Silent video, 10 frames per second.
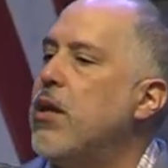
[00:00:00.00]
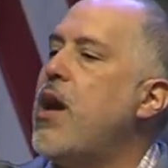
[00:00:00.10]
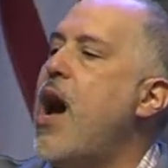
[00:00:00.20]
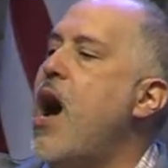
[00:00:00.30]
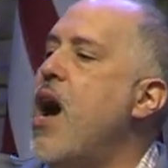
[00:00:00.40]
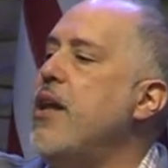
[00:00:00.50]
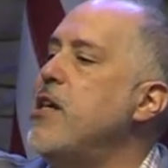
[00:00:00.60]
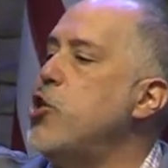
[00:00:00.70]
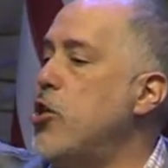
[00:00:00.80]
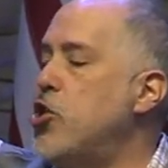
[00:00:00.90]
God
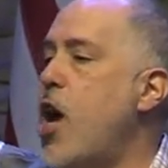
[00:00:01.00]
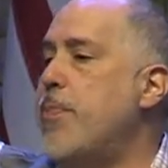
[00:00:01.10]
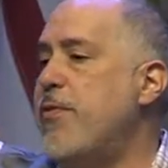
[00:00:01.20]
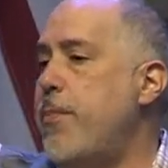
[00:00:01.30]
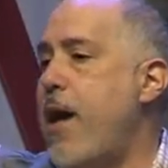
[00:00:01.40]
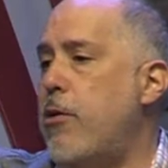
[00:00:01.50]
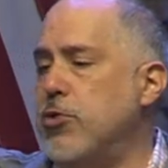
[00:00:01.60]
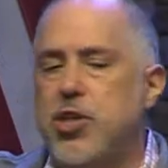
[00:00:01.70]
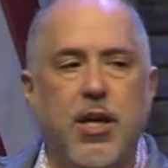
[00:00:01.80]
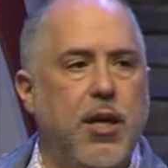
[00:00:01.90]
is on top of a
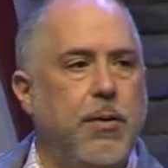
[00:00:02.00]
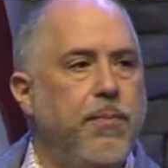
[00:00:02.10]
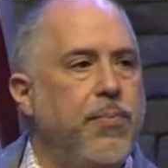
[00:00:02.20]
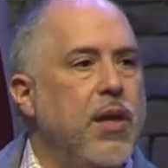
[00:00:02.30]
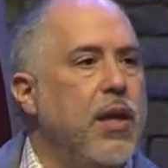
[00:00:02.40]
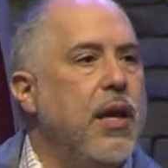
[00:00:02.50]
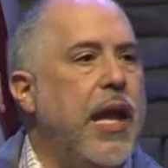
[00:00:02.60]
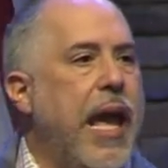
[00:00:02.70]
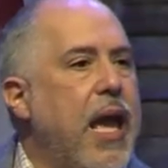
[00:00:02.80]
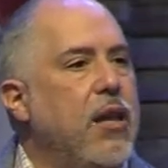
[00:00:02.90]
mountain,
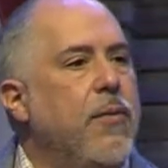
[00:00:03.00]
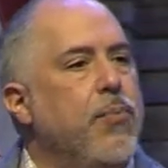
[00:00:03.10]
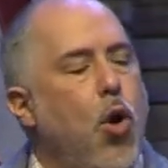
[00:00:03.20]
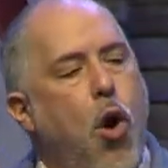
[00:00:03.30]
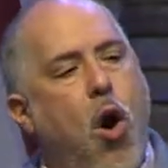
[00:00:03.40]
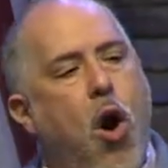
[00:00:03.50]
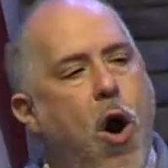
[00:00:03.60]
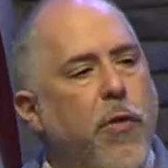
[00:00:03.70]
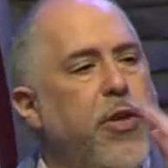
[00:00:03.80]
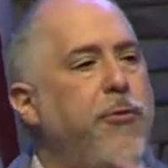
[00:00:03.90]
and
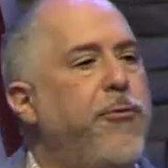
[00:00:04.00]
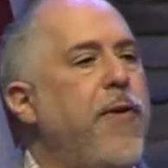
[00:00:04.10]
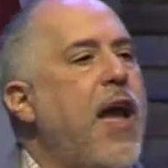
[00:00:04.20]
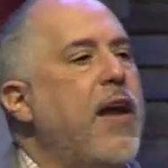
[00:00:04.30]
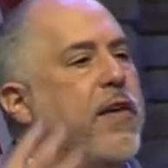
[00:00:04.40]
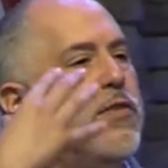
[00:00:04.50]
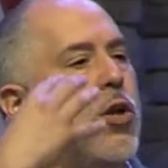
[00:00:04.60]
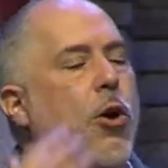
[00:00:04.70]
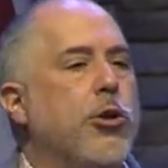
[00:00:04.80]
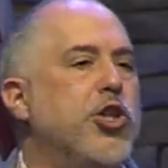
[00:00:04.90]
all the faiths
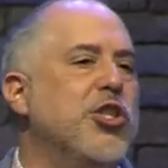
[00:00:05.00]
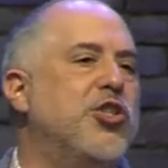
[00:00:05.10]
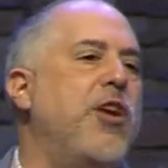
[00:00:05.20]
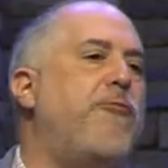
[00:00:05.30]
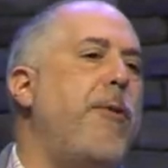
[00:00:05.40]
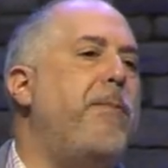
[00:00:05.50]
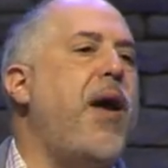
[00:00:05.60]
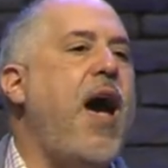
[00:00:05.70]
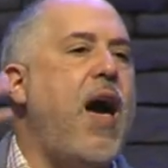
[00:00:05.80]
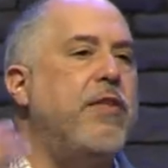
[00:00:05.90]
are just different
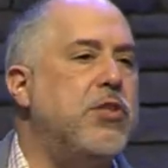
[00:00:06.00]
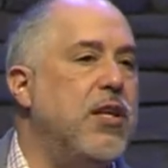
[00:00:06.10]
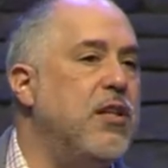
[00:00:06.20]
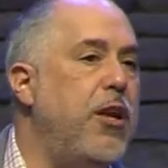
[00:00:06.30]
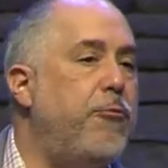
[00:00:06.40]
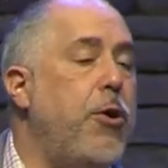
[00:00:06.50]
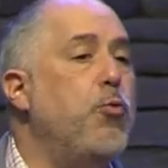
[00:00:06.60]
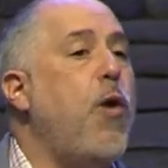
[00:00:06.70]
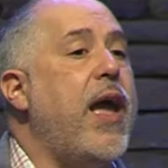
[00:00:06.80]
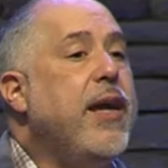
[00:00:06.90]
paths,
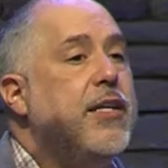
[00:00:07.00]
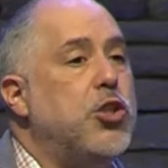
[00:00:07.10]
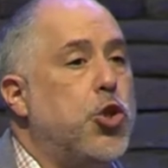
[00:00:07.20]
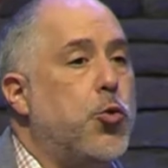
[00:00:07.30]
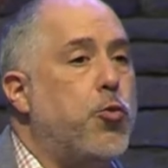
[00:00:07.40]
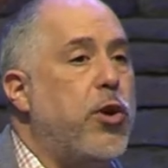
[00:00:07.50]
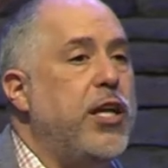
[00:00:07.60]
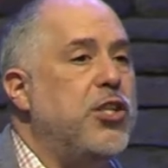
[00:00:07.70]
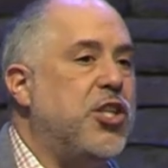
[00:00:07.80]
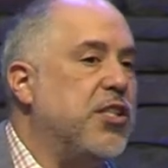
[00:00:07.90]
different ways to
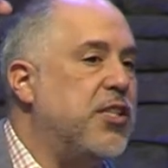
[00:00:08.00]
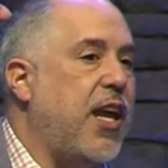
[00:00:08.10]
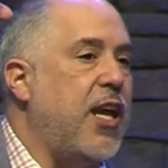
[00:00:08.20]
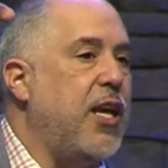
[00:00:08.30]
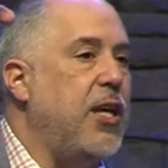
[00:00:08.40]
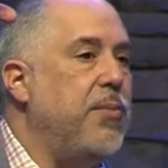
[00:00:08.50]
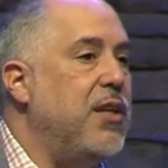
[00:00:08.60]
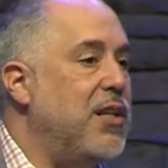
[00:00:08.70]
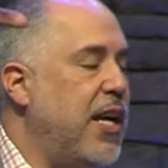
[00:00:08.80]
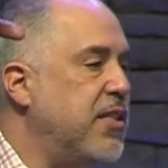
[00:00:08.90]
reach the
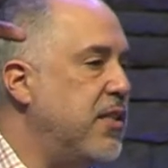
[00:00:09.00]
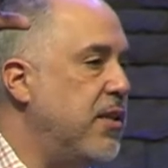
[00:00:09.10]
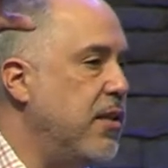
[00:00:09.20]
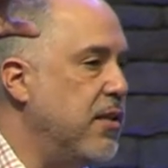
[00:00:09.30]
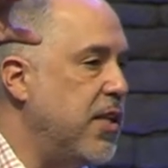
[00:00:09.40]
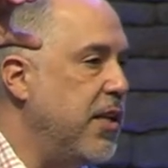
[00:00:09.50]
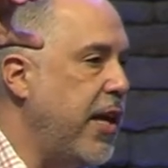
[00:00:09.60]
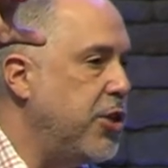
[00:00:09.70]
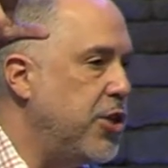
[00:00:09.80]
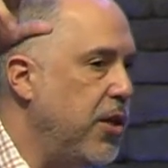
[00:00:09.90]
same
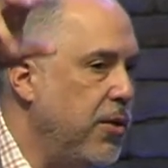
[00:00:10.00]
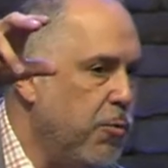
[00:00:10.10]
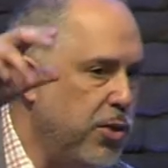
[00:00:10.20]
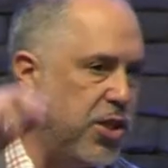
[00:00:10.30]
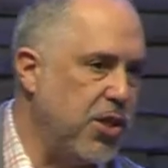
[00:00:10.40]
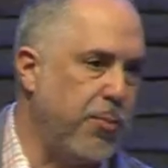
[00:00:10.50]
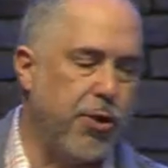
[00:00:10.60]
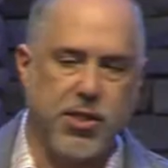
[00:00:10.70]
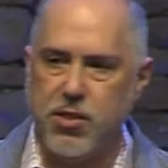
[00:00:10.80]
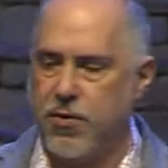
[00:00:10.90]
destination, which is the
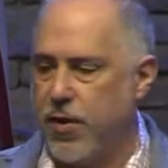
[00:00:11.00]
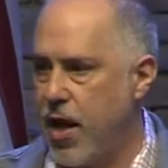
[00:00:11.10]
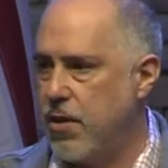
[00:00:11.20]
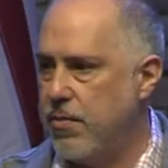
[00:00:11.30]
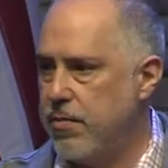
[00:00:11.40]
presence of God.